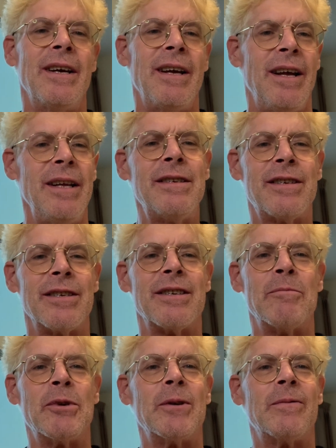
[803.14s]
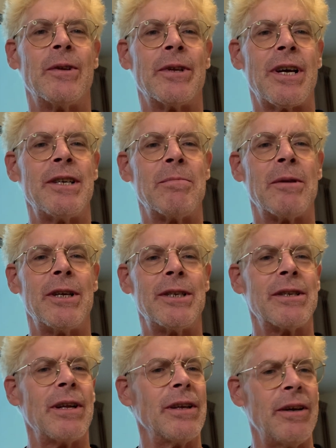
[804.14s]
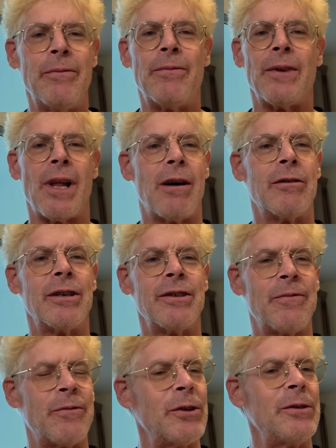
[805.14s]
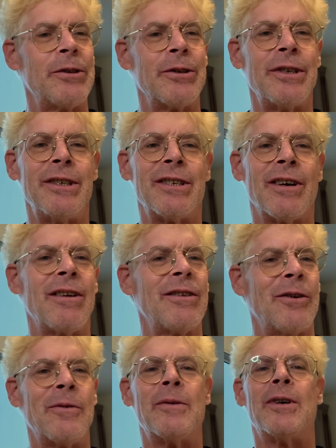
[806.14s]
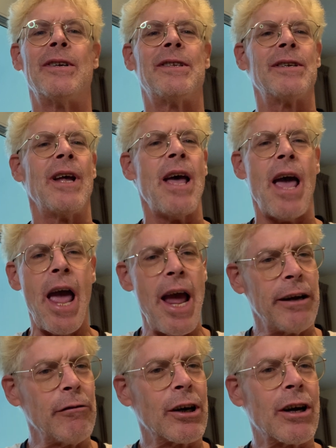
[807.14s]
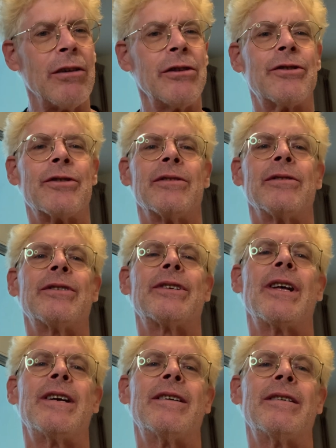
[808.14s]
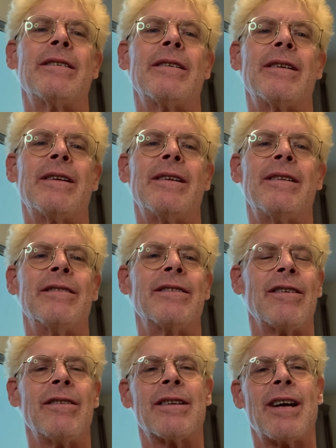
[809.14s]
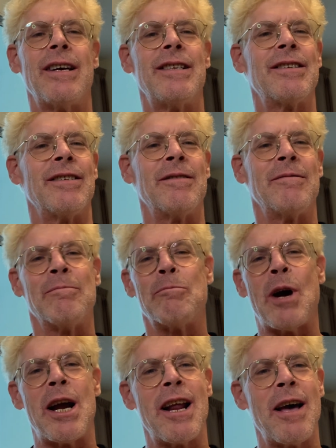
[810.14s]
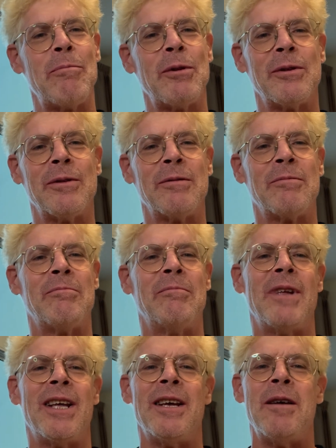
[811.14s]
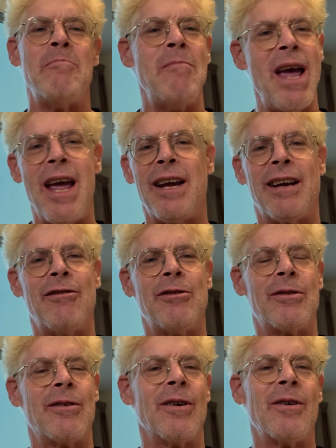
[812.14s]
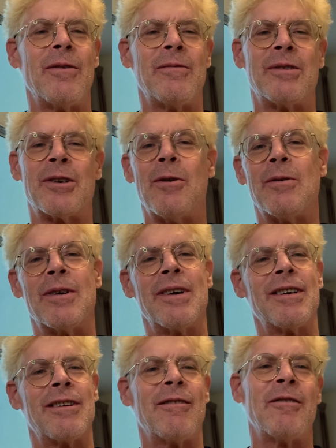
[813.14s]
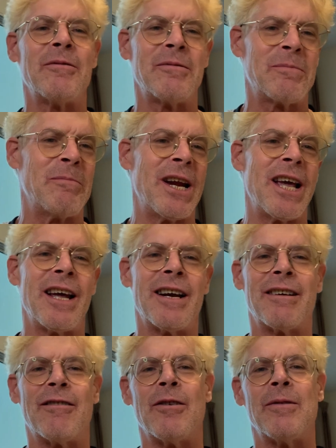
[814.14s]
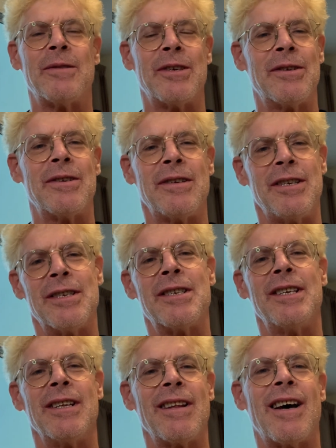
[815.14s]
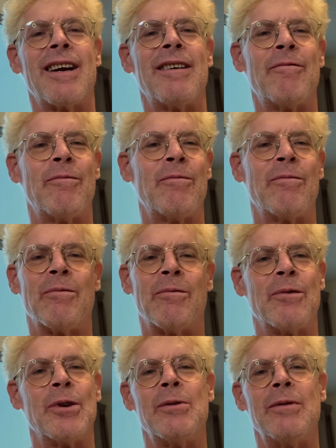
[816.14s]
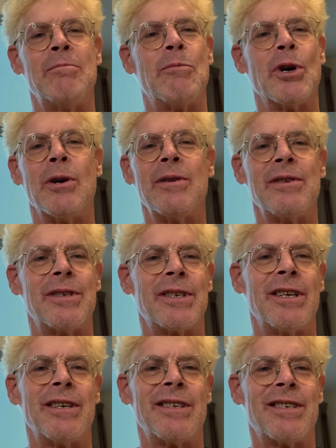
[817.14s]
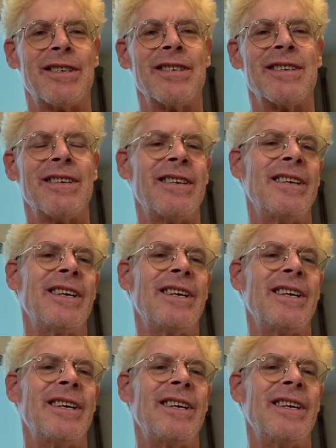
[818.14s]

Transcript: it's just a beautiful, nice place to live. Flowers, fruit trees all over. It's agricultural center. There's all kinds of pineapple, mango groves, coconut groves, banana groves. You see a lot of fruit and produce here. It's just a